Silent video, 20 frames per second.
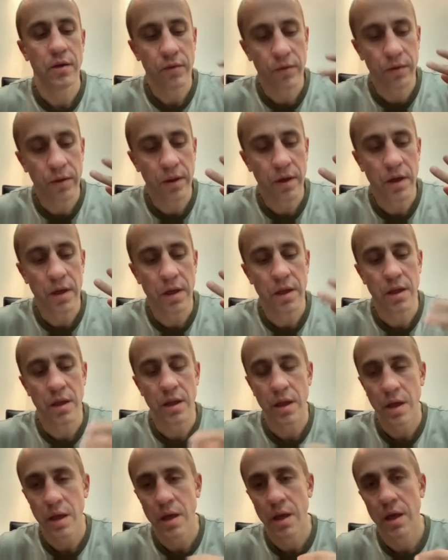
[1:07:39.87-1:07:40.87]
Two things,
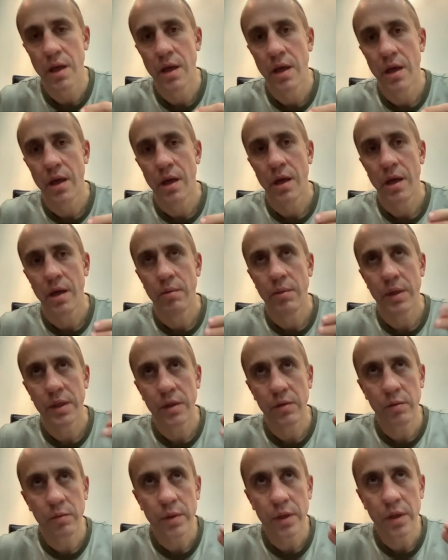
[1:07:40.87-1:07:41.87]
but
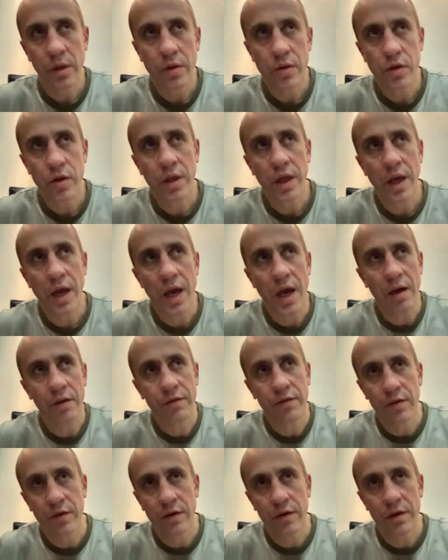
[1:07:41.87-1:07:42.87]
it will be launched
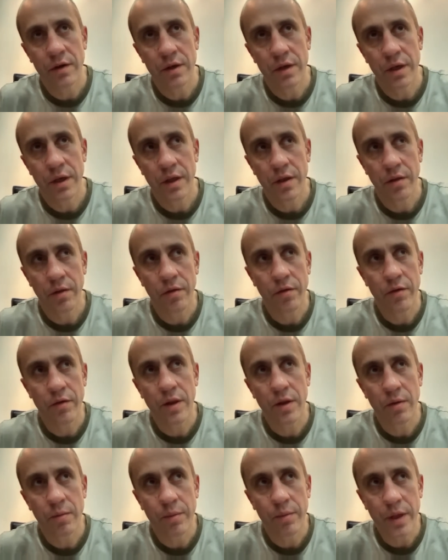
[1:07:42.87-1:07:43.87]
after. So there is
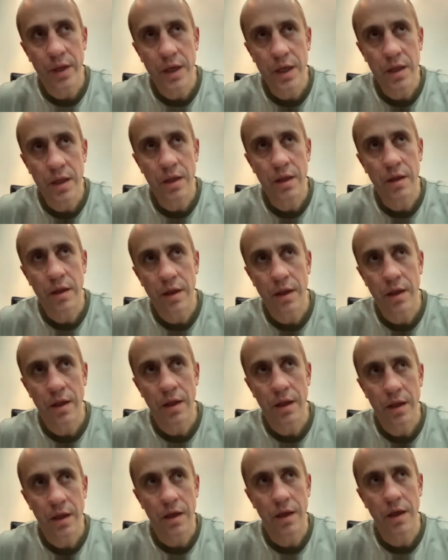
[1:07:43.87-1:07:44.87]
no, please
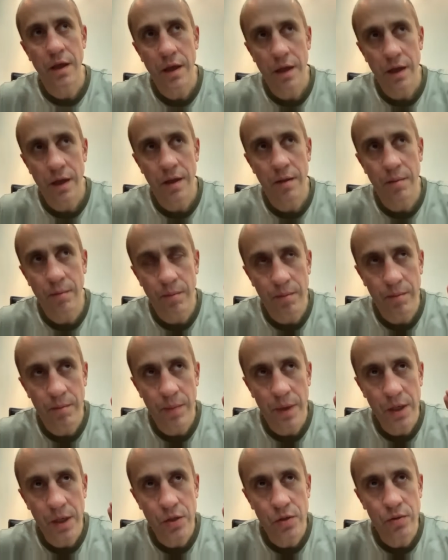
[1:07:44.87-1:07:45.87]

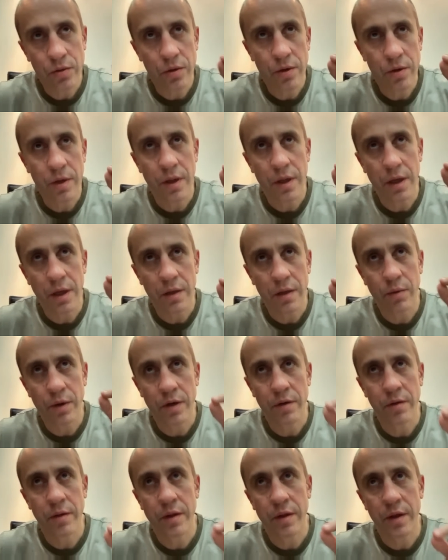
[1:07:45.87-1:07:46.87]
make sure that we
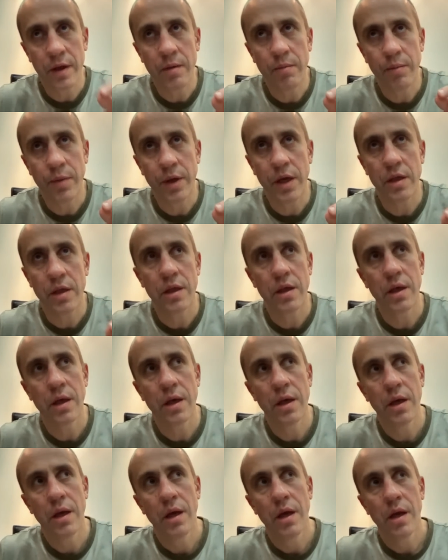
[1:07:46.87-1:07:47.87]
are on the same page.
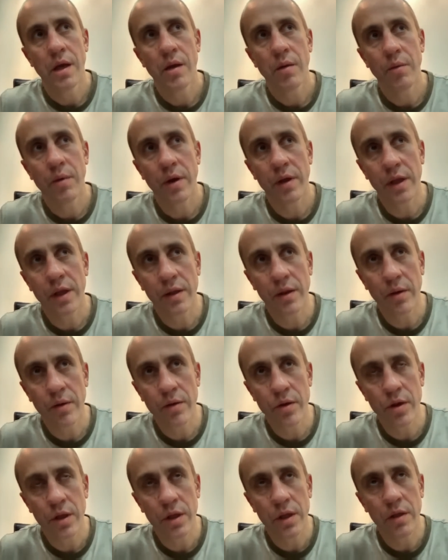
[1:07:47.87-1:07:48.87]
We are not
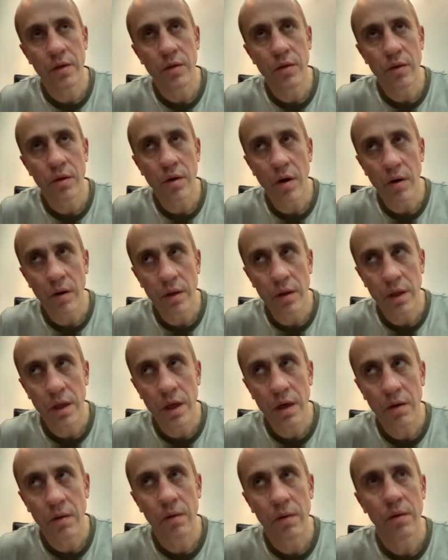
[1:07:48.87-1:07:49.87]
launching a new coin
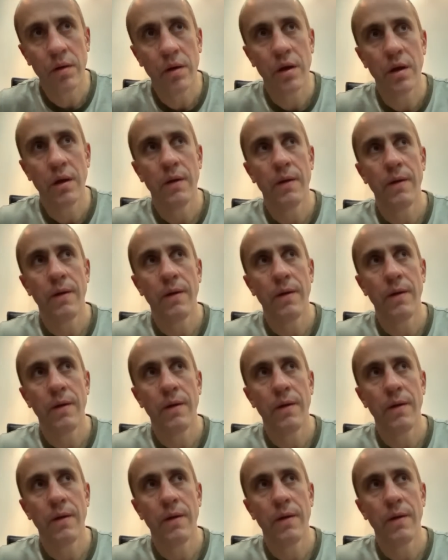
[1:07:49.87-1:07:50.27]
now.